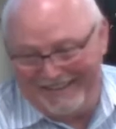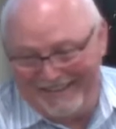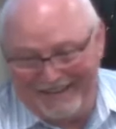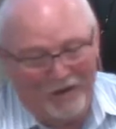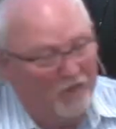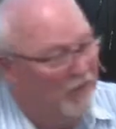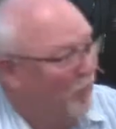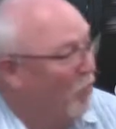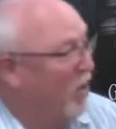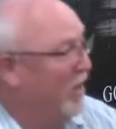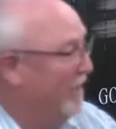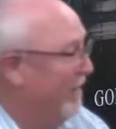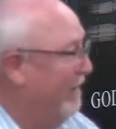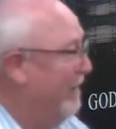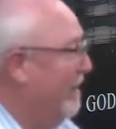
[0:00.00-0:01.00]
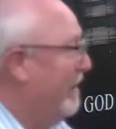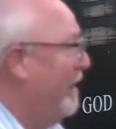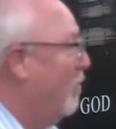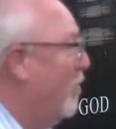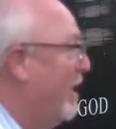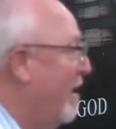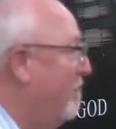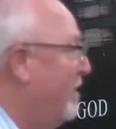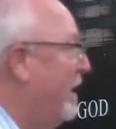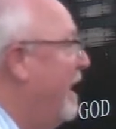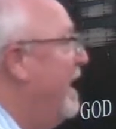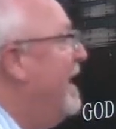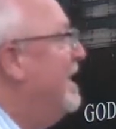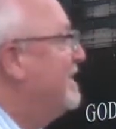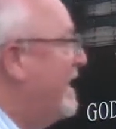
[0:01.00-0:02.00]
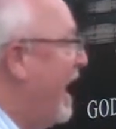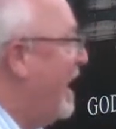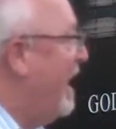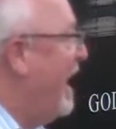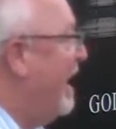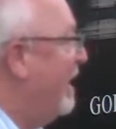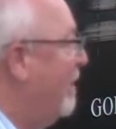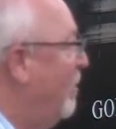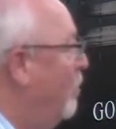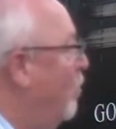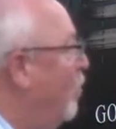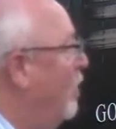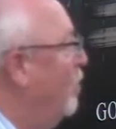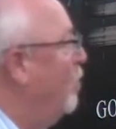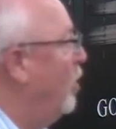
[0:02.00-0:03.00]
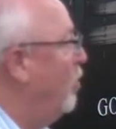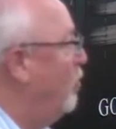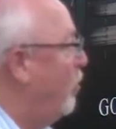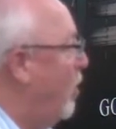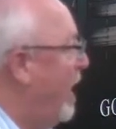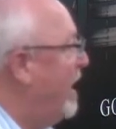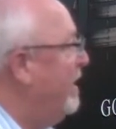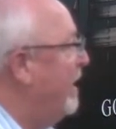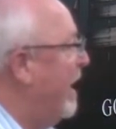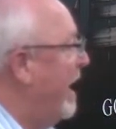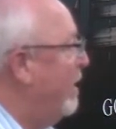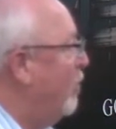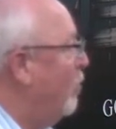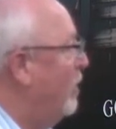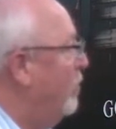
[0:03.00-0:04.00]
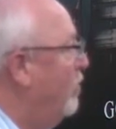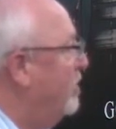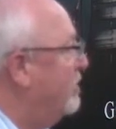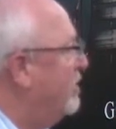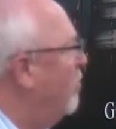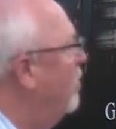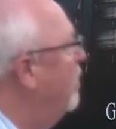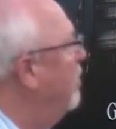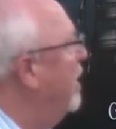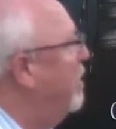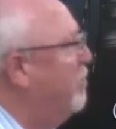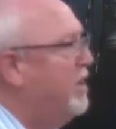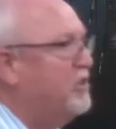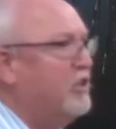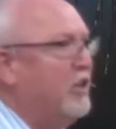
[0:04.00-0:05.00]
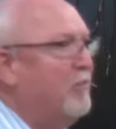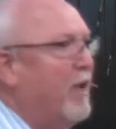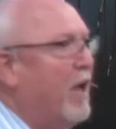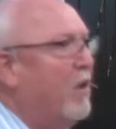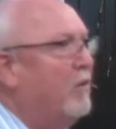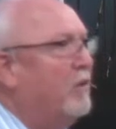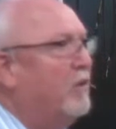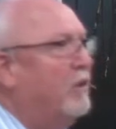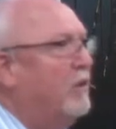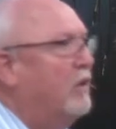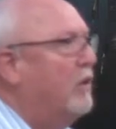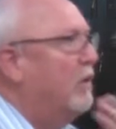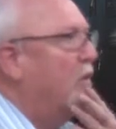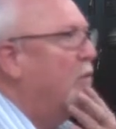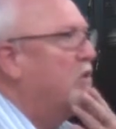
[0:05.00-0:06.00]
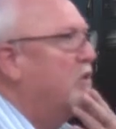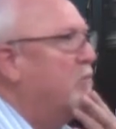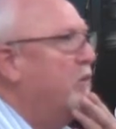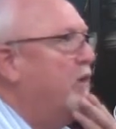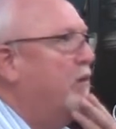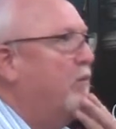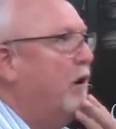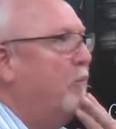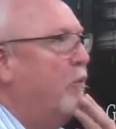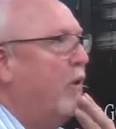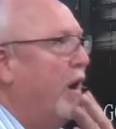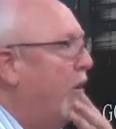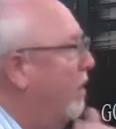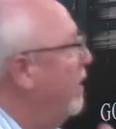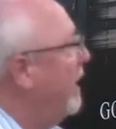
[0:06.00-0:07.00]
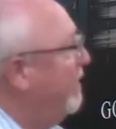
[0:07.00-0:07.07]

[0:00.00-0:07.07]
You know, than what than what I've it's kind of like when we were praying tonight or when we, someone had mentioned about was it me in my prayer?